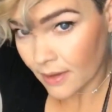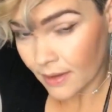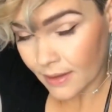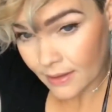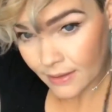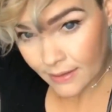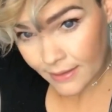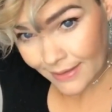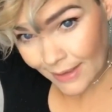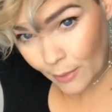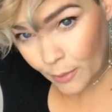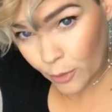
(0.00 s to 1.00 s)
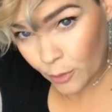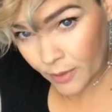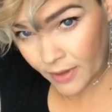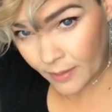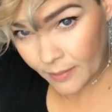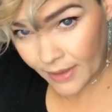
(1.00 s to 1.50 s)
And again, I keep
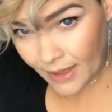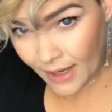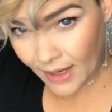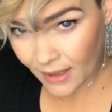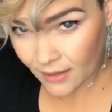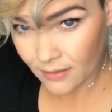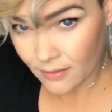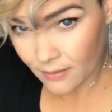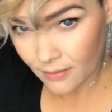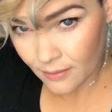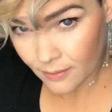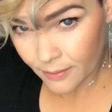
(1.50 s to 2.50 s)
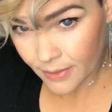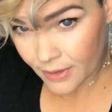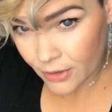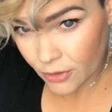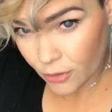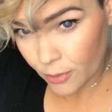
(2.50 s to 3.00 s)
curling all of my hair now
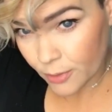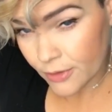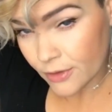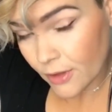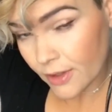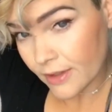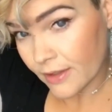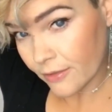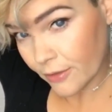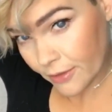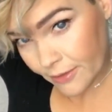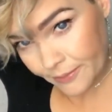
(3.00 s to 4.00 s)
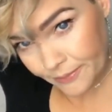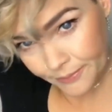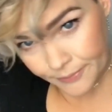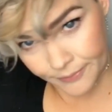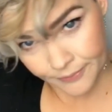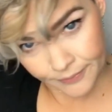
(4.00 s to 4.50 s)
towards the face.
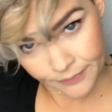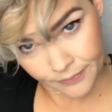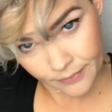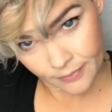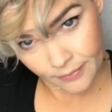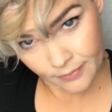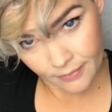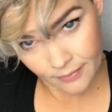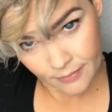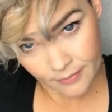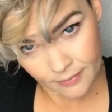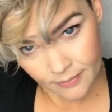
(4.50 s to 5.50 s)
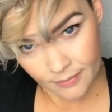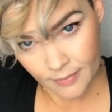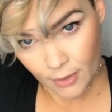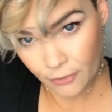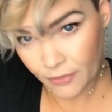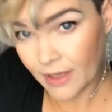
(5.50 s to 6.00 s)
Also from the back, I curl
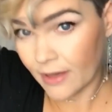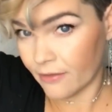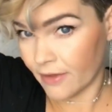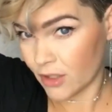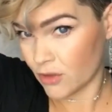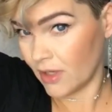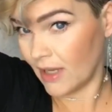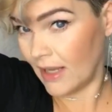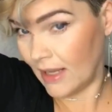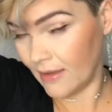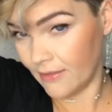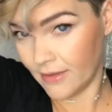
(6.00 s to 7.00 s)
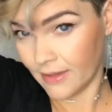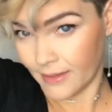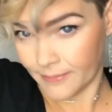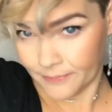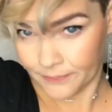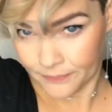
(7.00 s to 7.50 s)
it up and
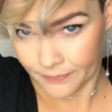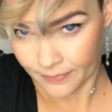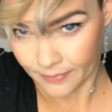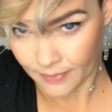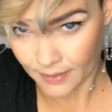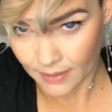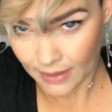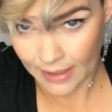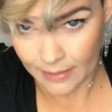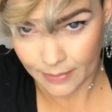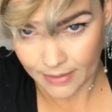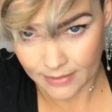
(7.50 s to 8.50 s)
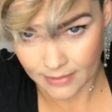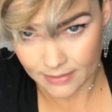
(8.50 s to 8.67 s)
towards the face.